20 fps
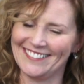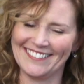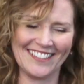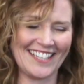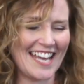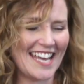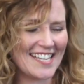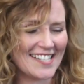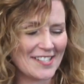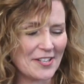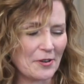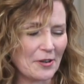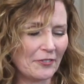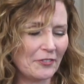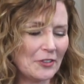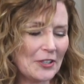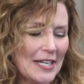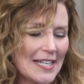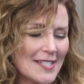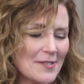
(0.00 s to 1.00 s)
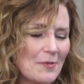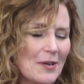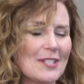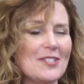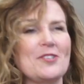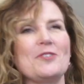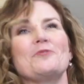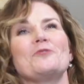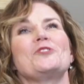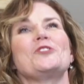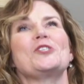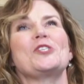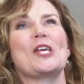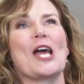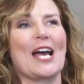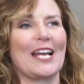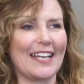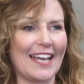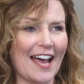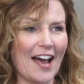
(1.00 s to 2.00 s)
Okay, so if you guys want to
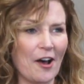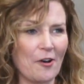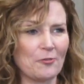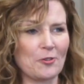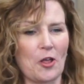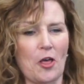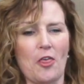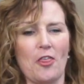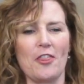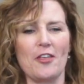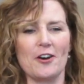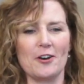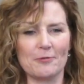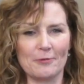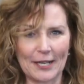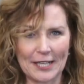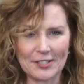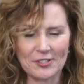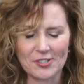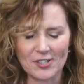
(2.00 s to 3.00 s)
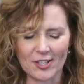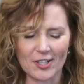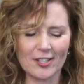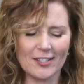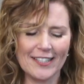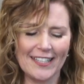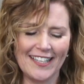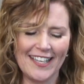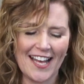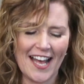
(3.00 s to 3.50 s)
check out The Rachel,